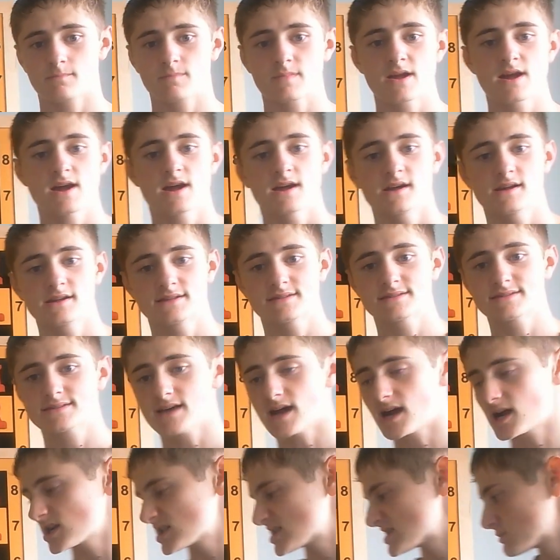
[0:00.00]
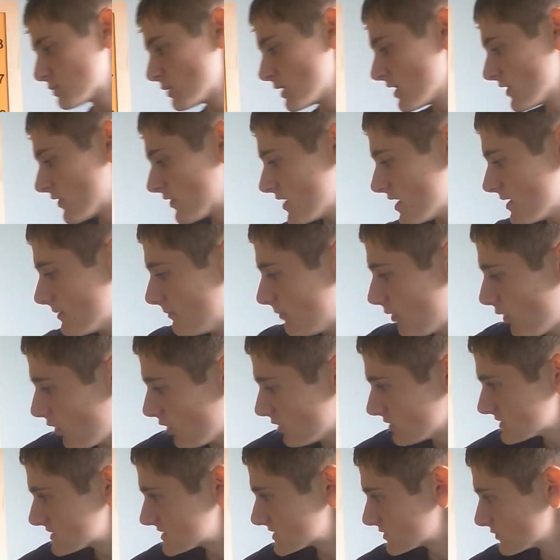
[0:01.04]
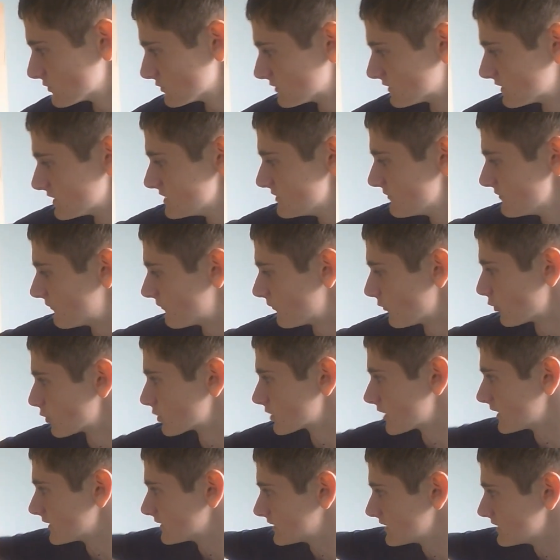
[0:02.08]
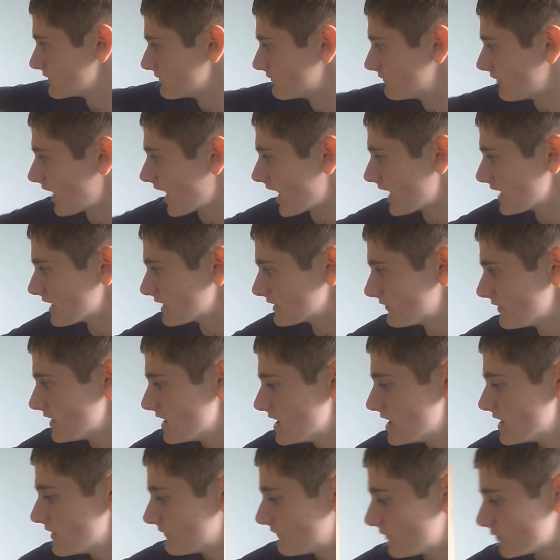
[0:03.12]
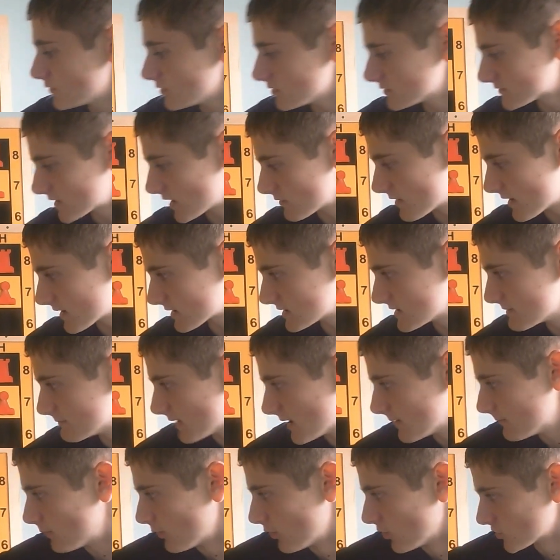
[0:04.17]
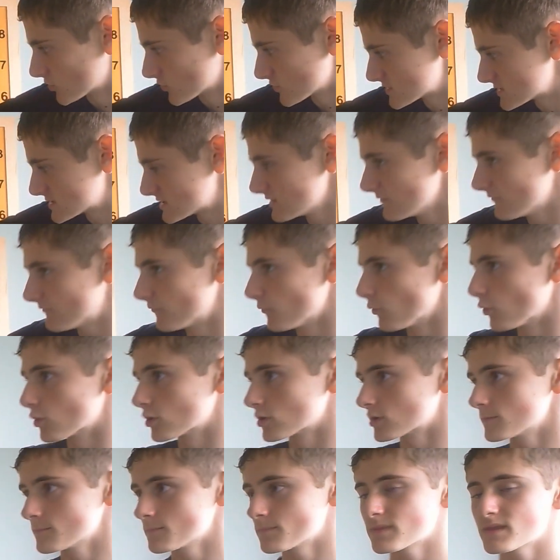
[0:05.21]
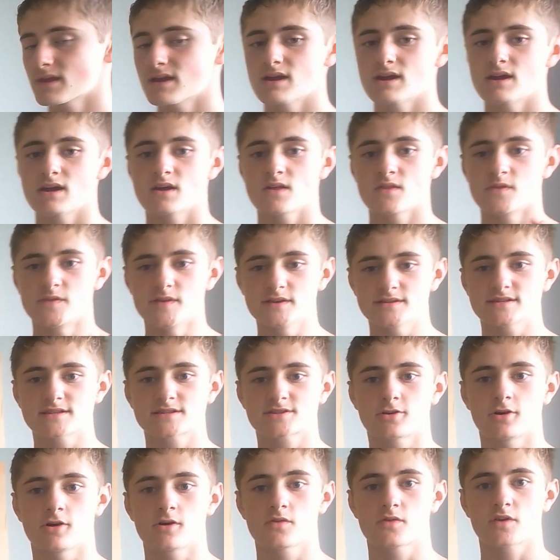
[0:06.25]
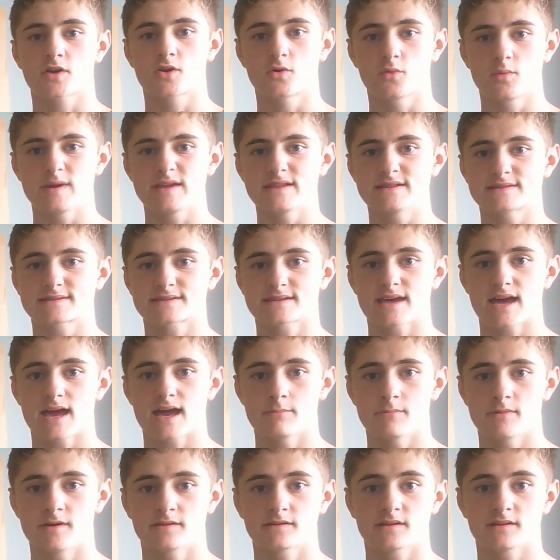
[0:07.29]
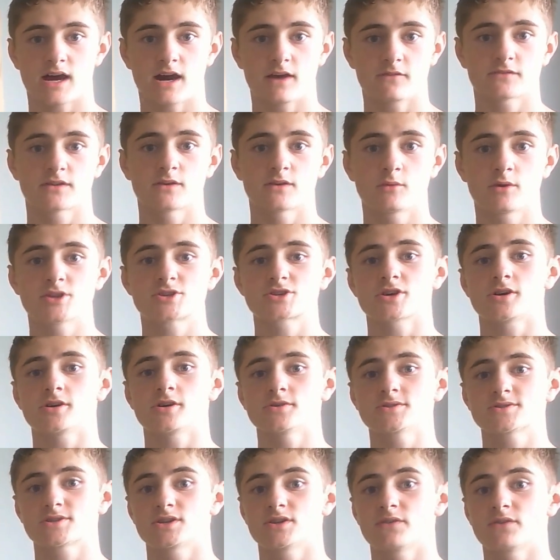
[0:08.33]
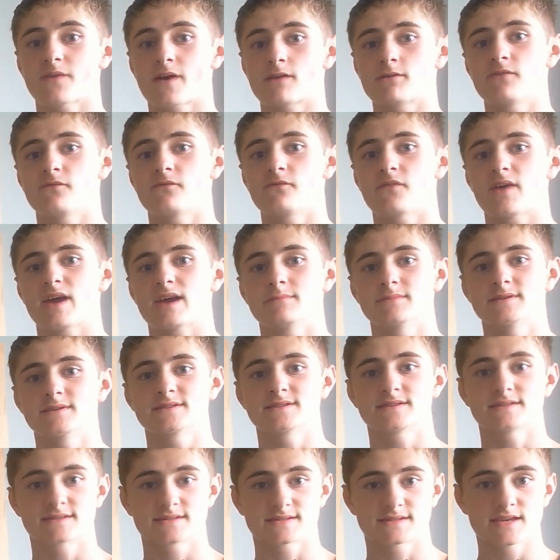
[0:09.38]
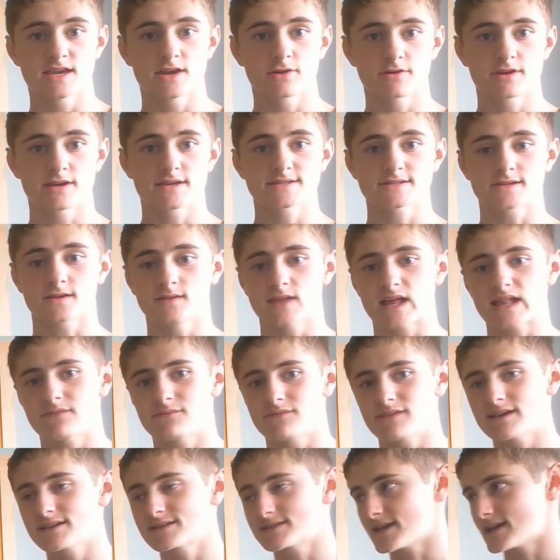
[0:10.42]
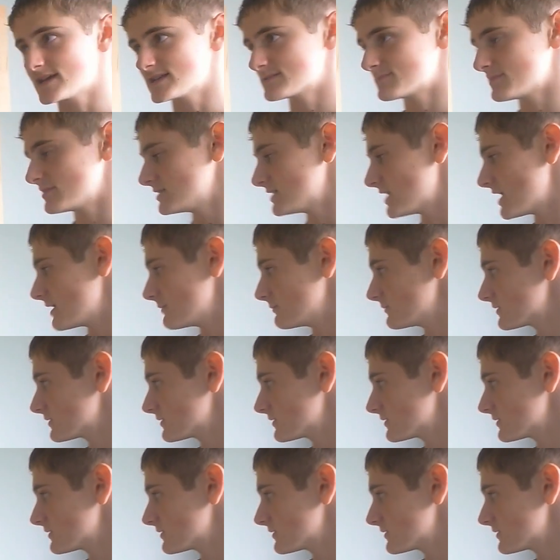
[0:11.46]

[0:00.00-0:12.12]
It starts with pawns to d4 and d5, followed directly by pawn to c4. This is called the Queen's Gambit, after which also the very famous series on Netflix has been named.